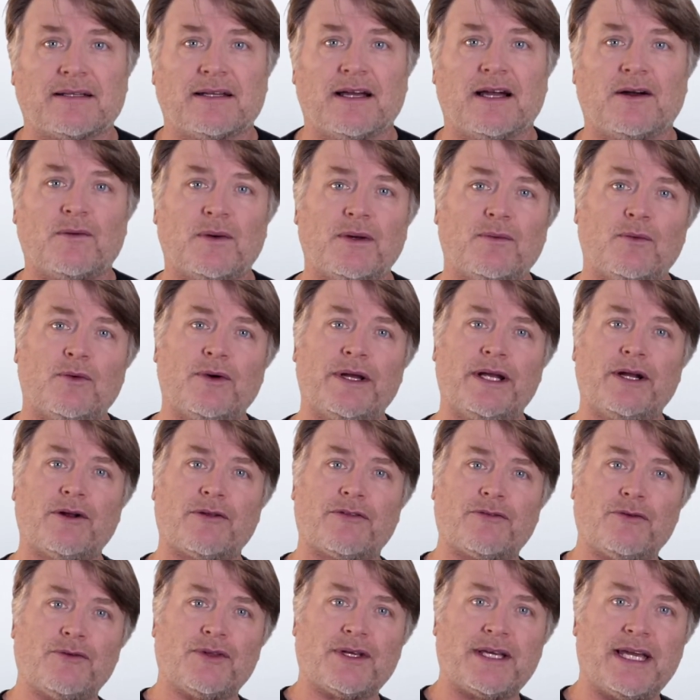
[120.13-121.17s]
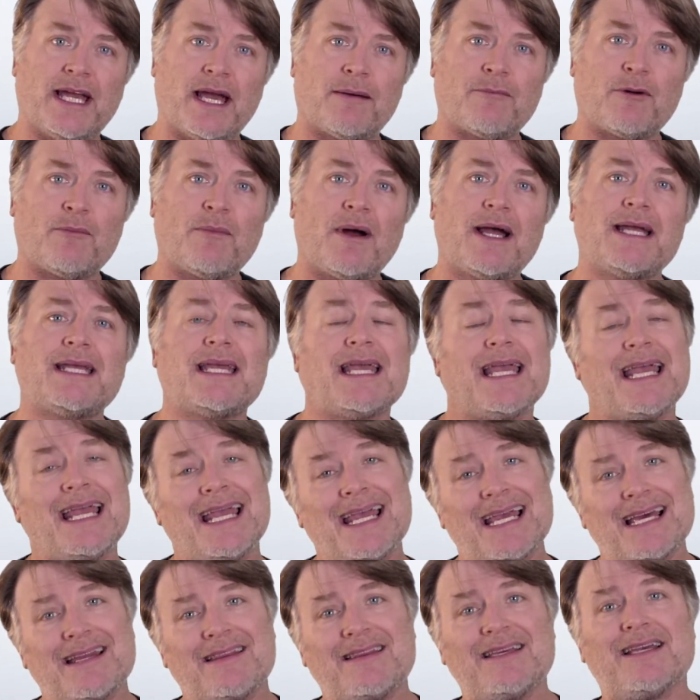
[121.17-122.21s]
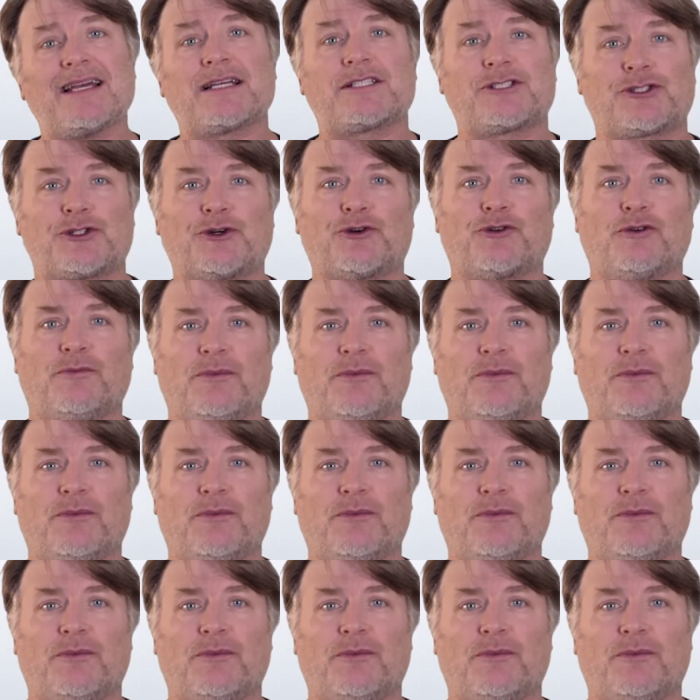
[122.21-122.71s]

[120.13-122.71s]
that we will hear through the camera mic and the external